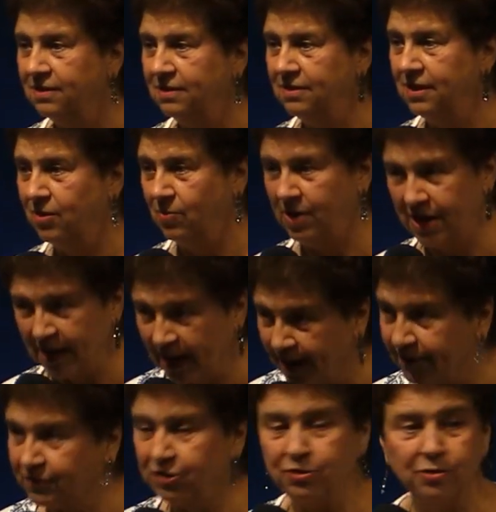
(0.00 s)
that we
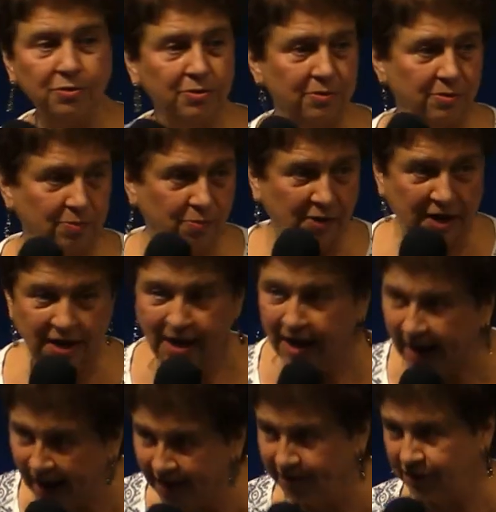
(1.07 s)
have
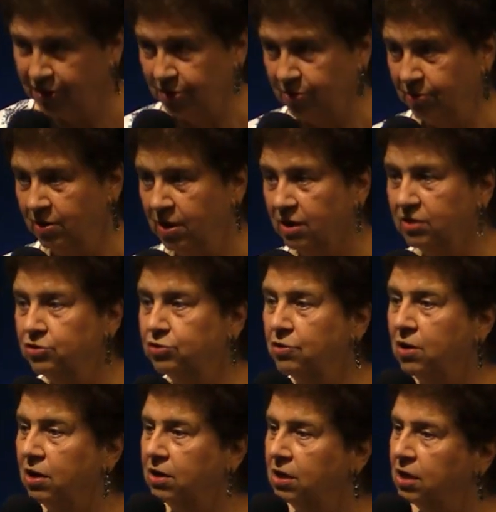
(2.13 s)
to
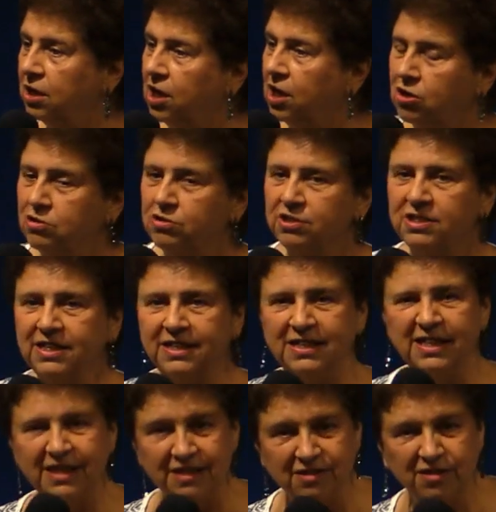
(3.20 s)
draw close in
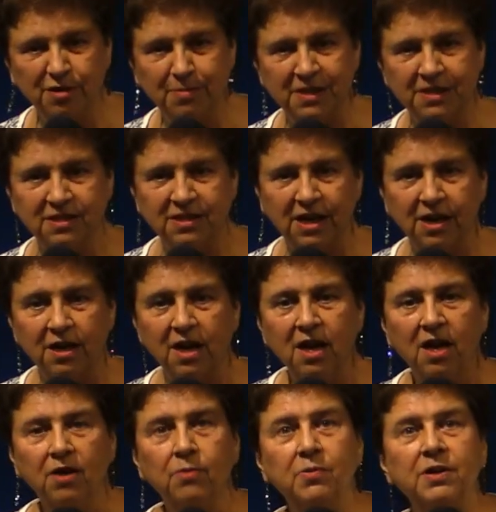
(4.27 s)
intimacy
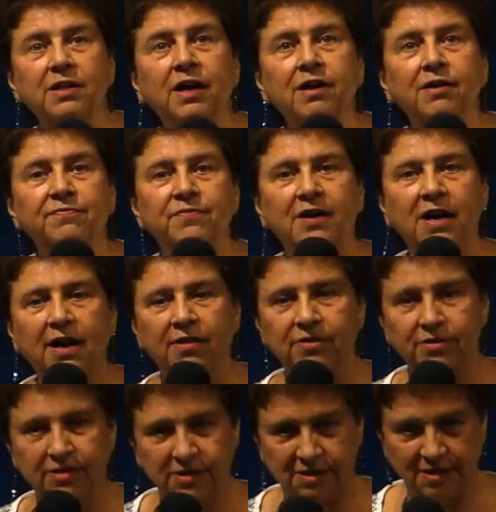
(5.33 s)
with our
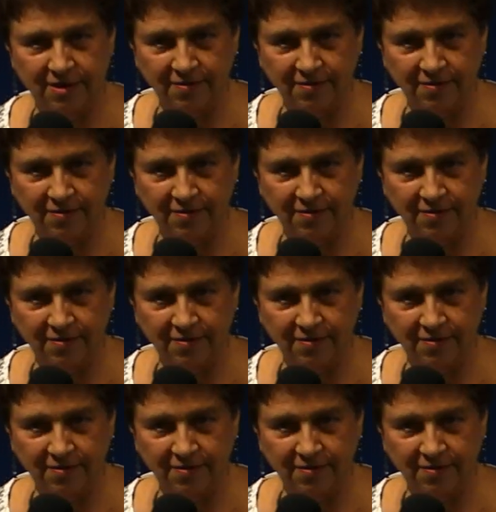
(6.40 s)
Father and say,